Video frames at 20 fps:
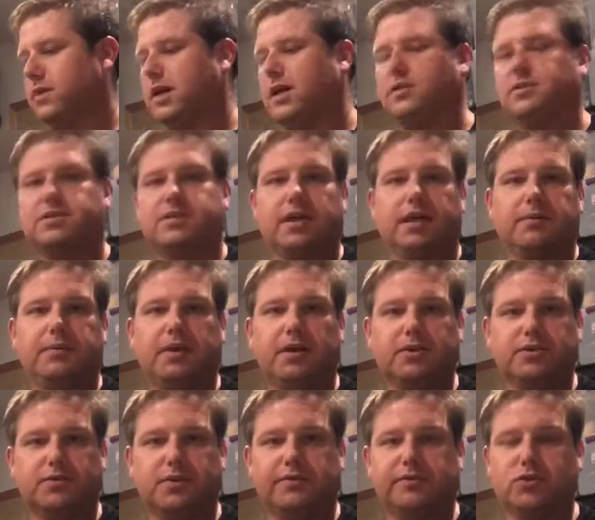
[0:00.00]
Outside, we
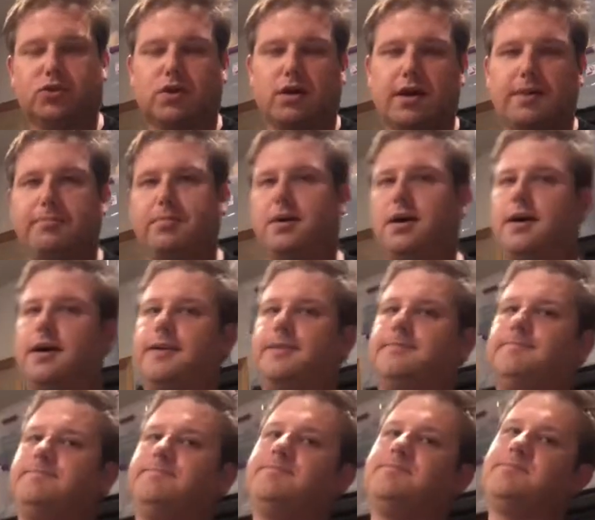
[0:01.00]
also have a
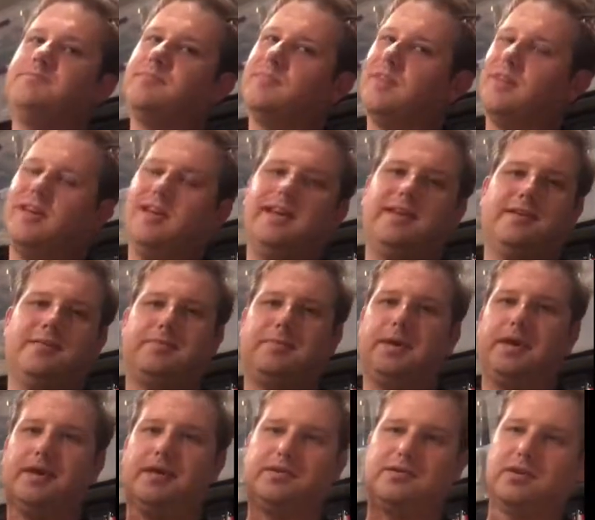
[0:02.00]
tripod. It
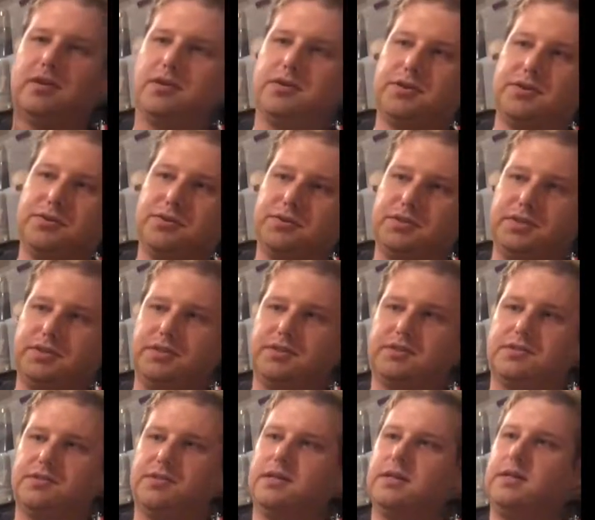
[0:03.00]
depends. I'll usually
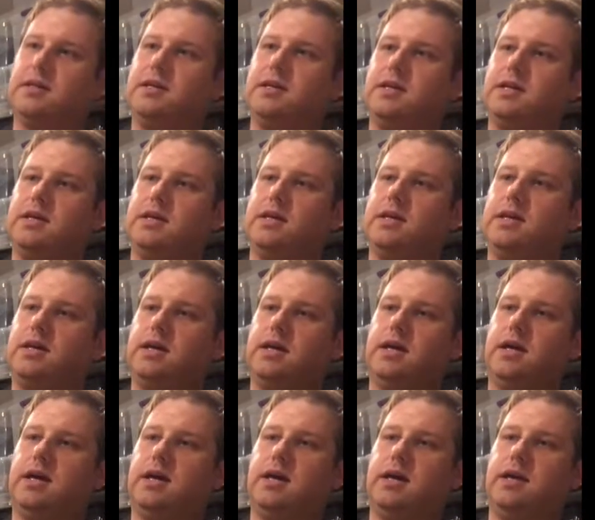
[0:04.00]
just
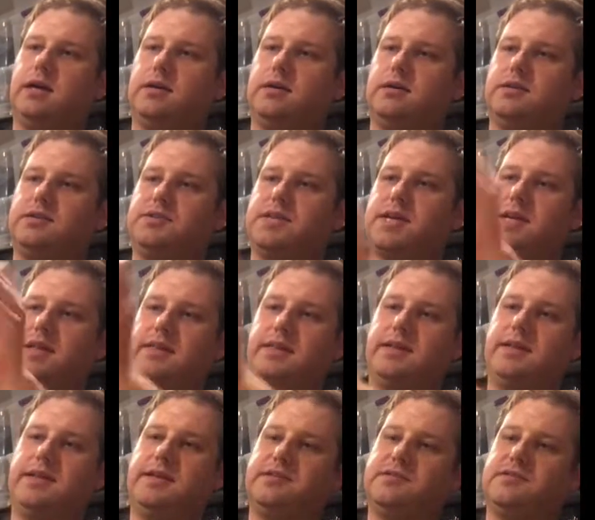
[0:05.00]
take
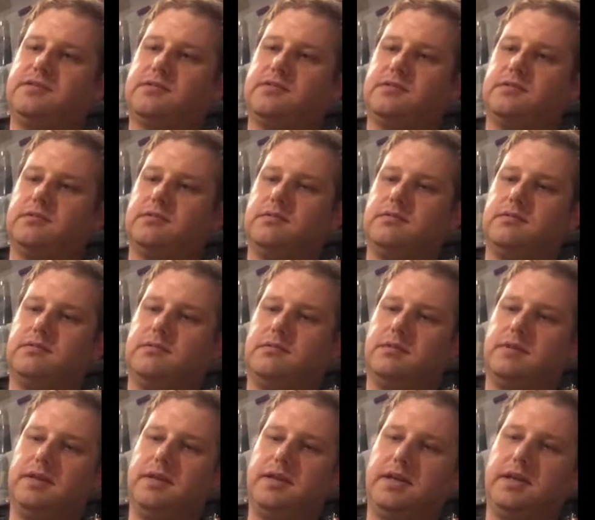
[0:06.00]
this,
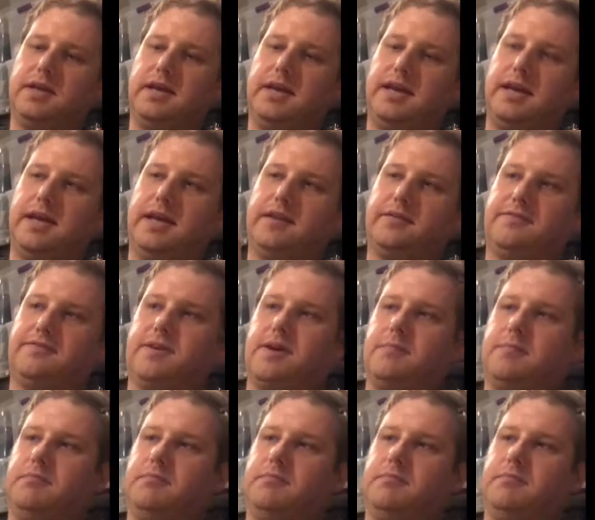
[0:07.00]
and if